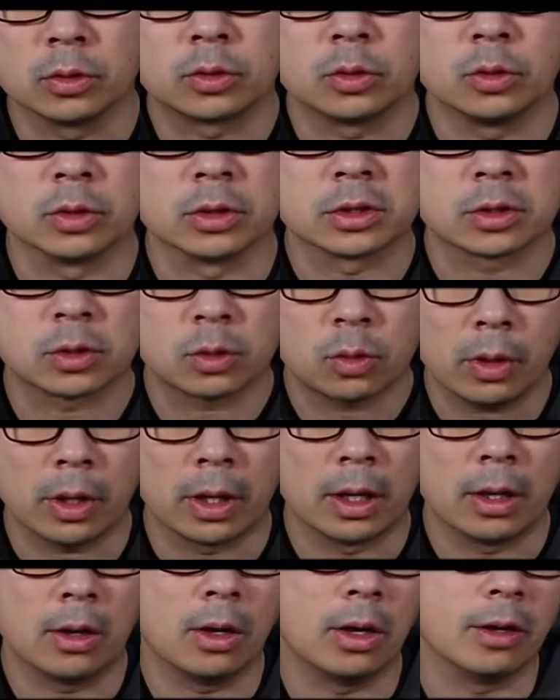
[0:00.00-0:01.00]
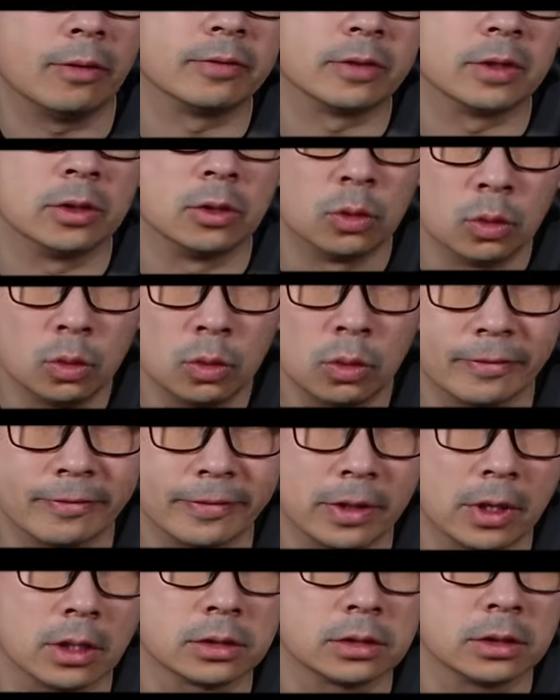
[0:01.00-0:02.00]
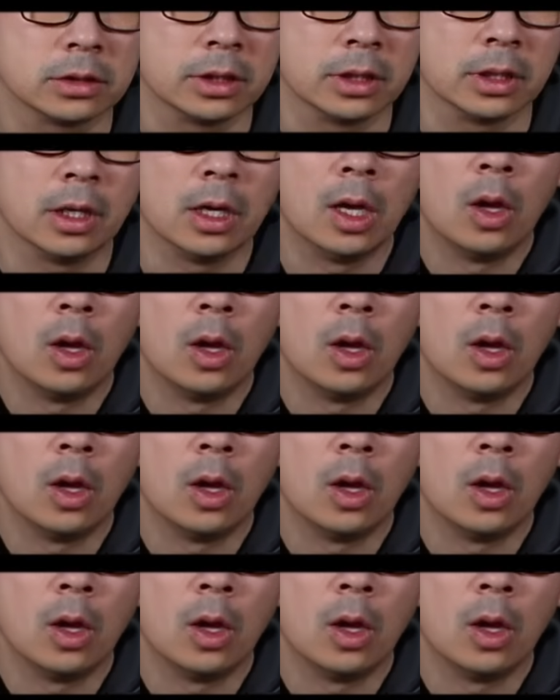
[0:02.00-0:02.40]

to the square of the lure velocity,